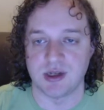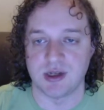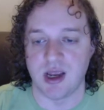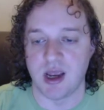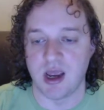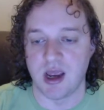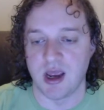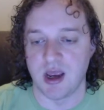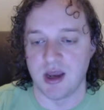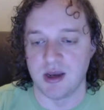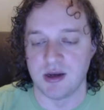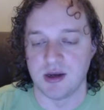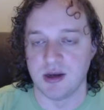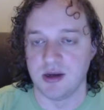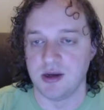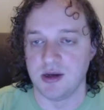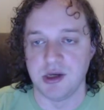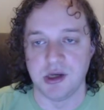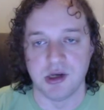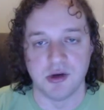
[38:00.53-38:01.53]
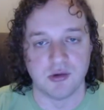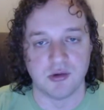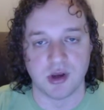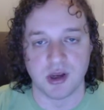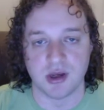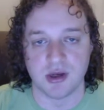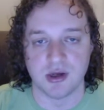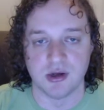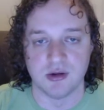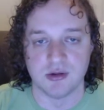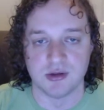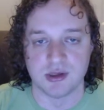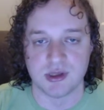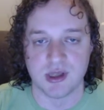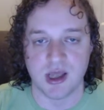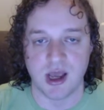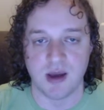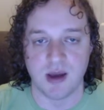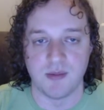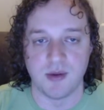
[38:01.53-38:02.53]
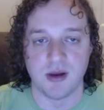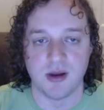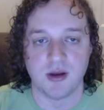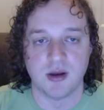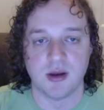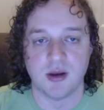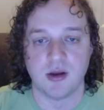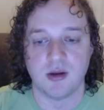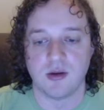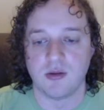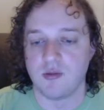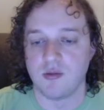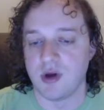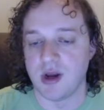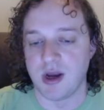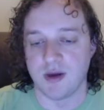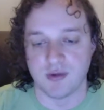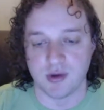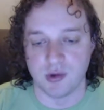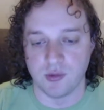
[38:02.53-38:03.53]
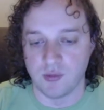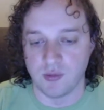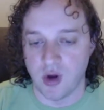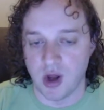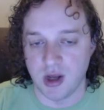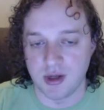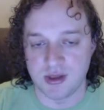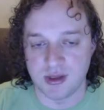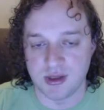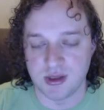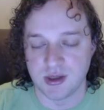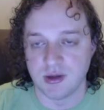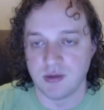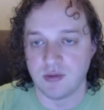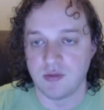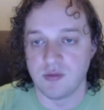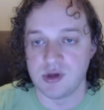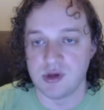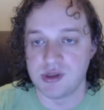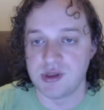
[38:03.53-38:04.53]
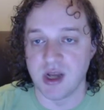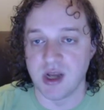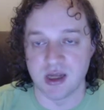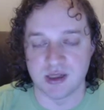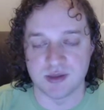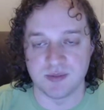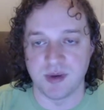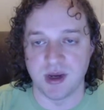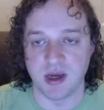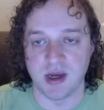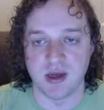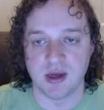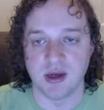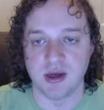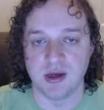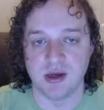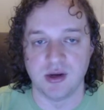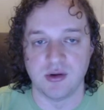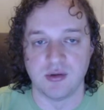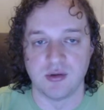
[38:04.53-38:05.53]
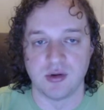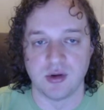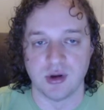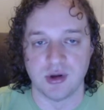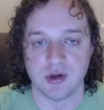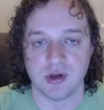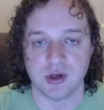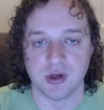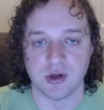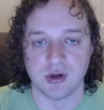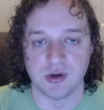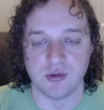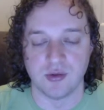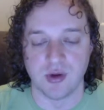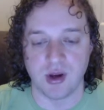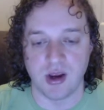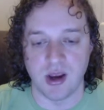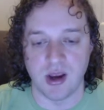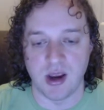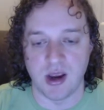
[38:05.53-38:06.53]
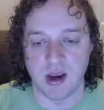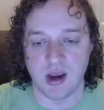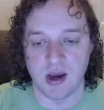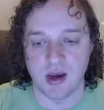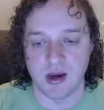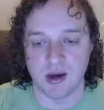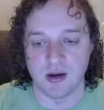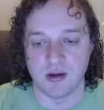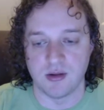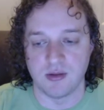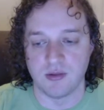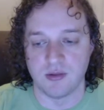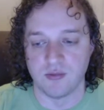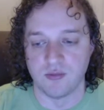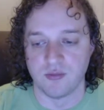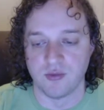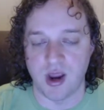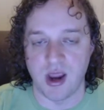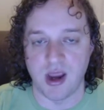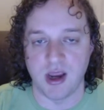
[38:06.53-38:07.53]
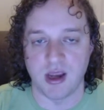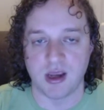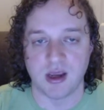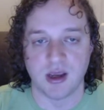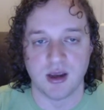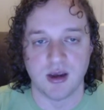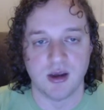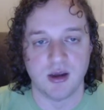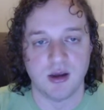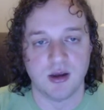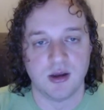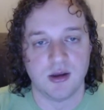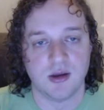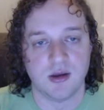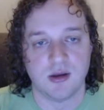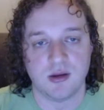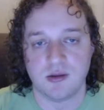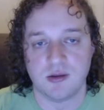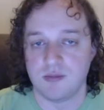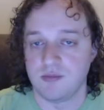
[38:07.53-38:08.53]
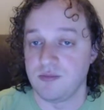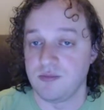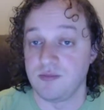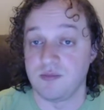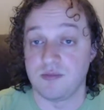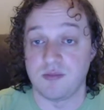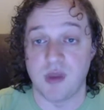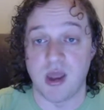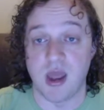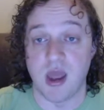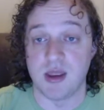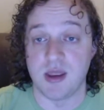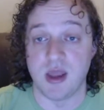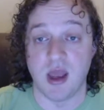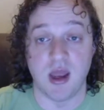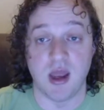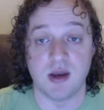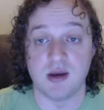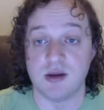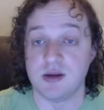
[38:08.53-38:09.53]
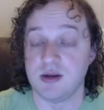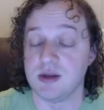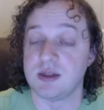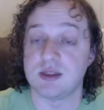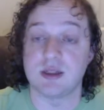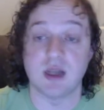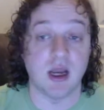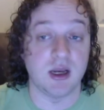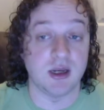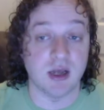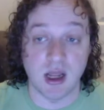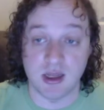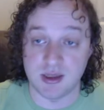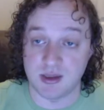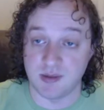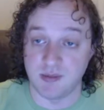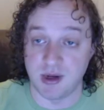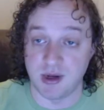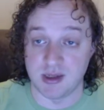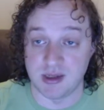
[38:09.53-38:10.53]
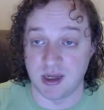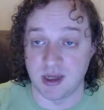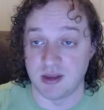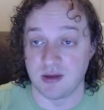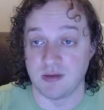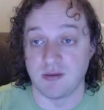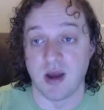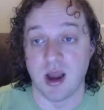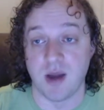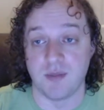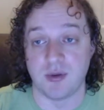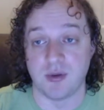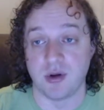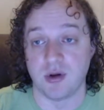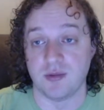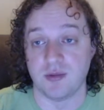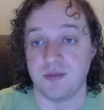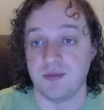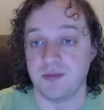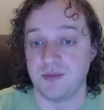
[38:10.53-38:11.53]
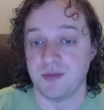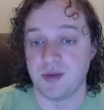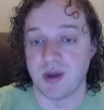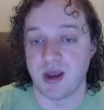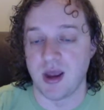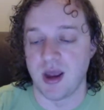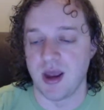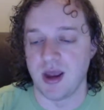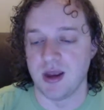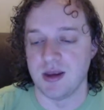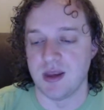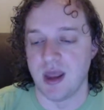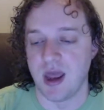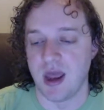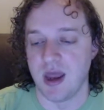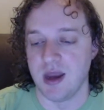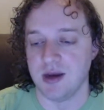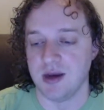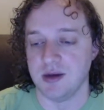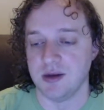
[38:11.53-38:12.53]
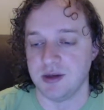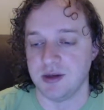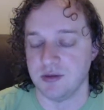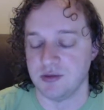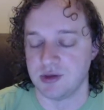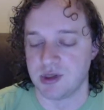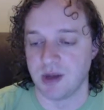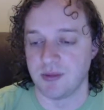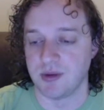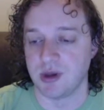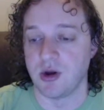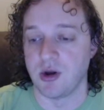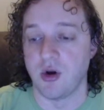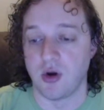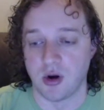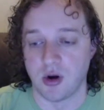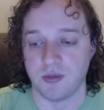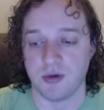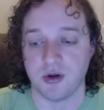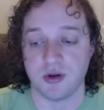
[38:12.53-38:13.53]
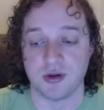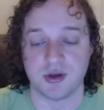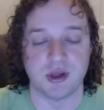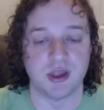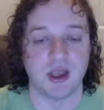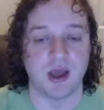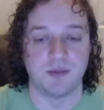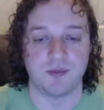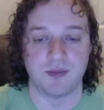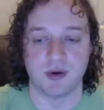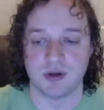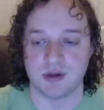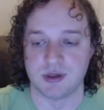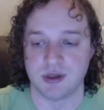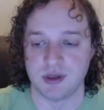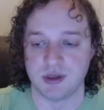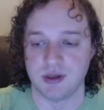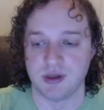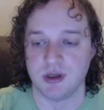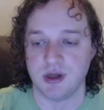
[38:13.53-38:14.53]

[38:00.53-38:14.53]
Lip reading: and you can use them whenever you want, which does mean you could do a Rake and then decide not to maintain the grapple and then do something horrible to that person.